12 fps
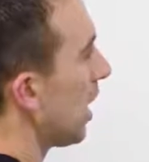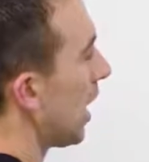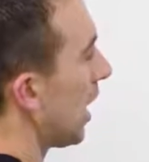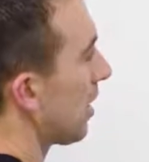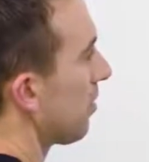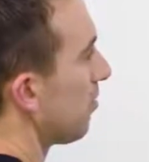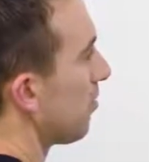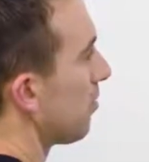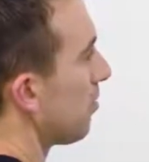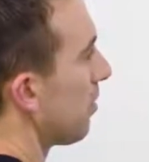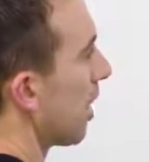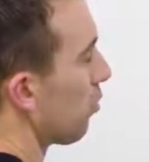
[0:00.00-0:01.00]
uh,
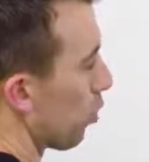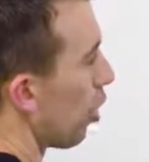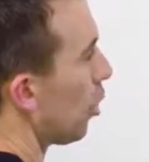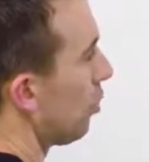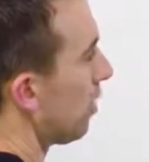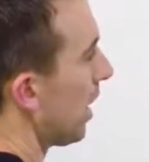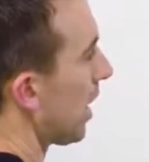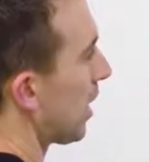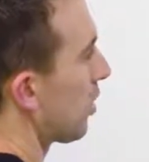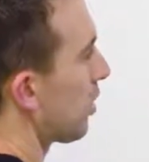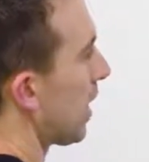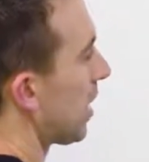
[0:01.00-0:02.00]
enroll in
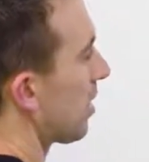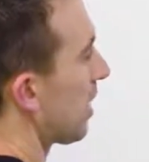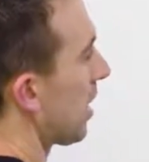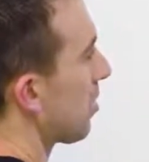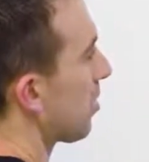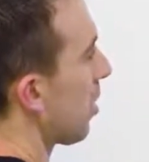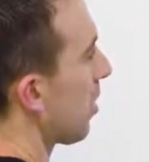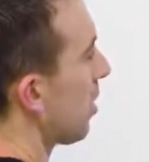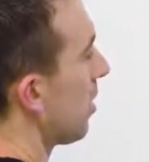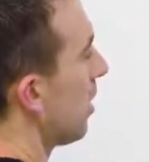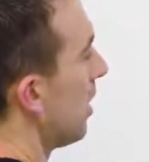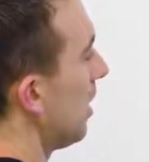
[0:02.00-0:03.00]
Isagenix and get
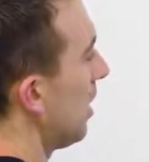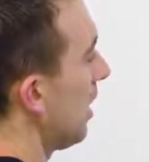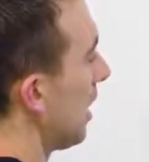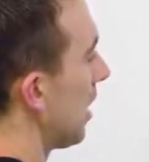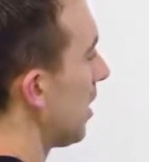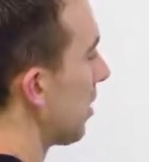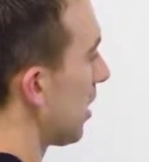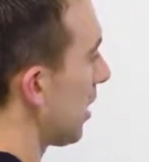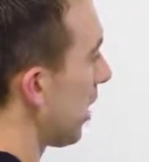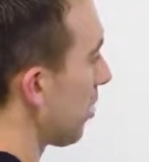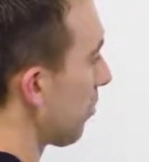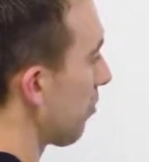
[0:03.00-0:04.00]
started is
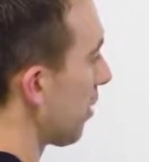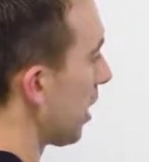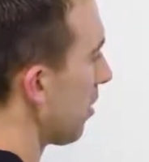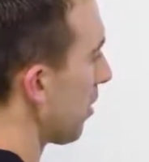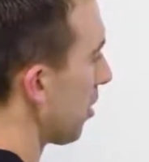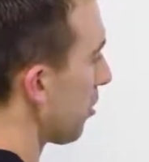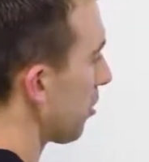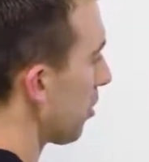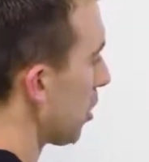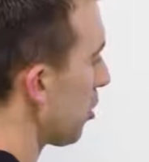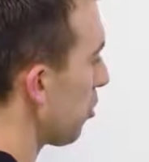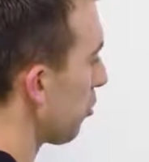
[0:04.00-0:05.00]
another friend of yours.
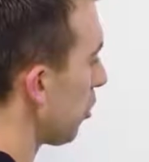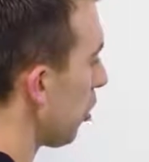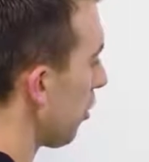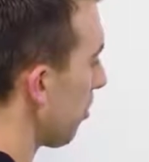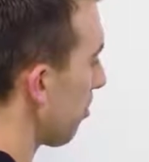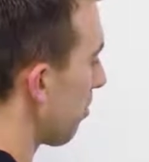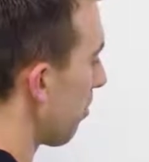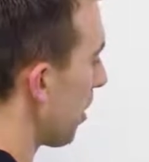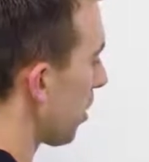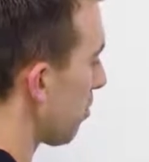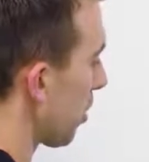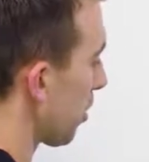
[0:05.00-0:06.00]
So you enroll
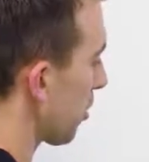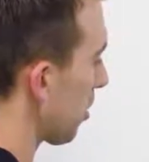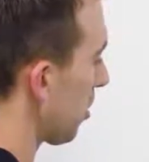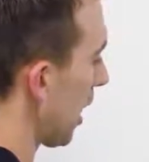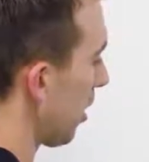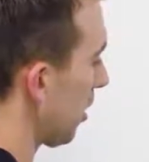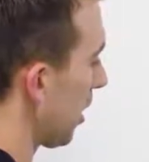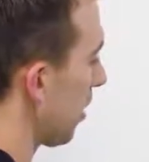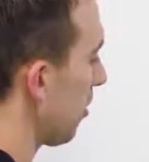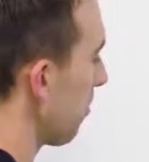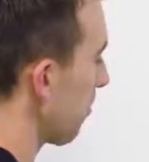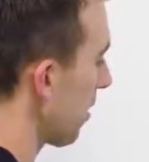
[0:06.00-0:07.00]
this person down
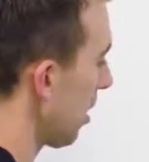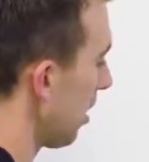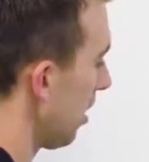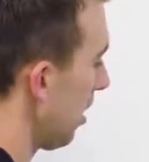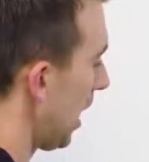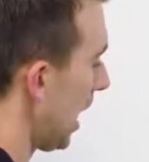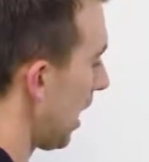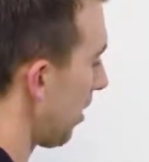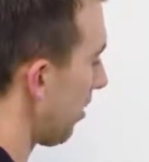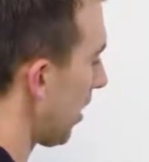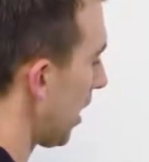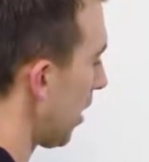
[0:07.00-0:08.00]
here,
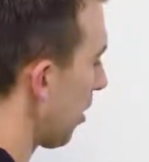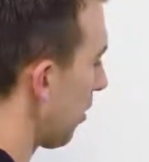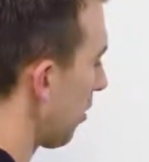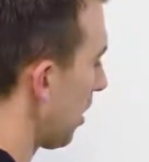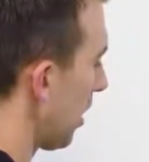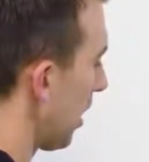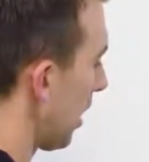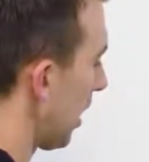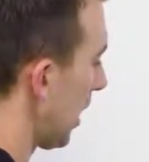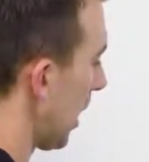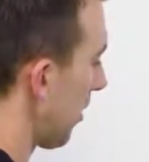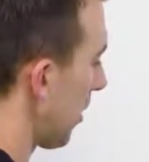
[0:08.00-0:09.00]
and there
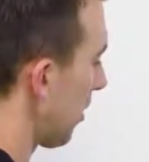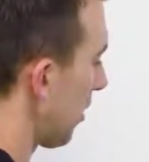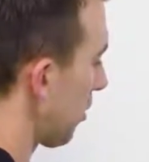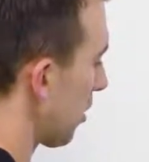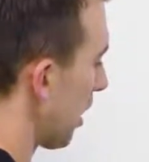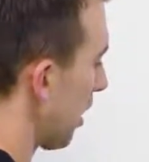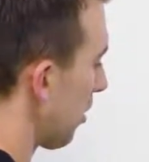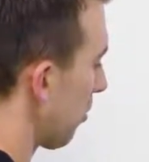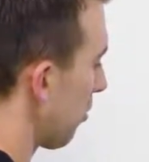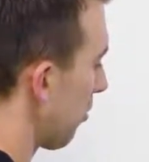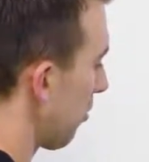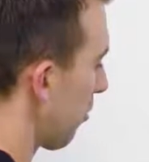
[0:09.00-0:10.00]
again, there's
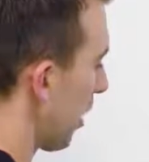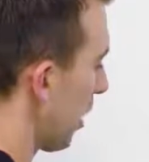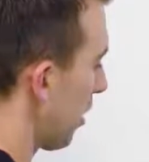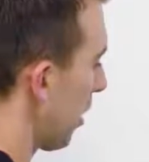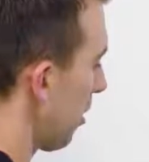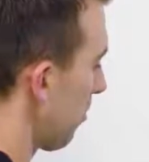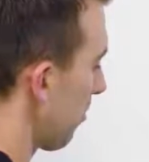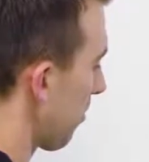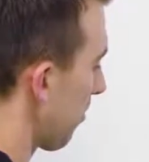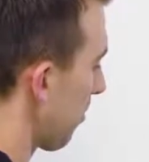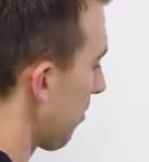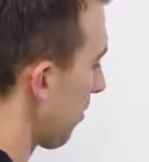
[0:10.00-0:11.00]
another friend here.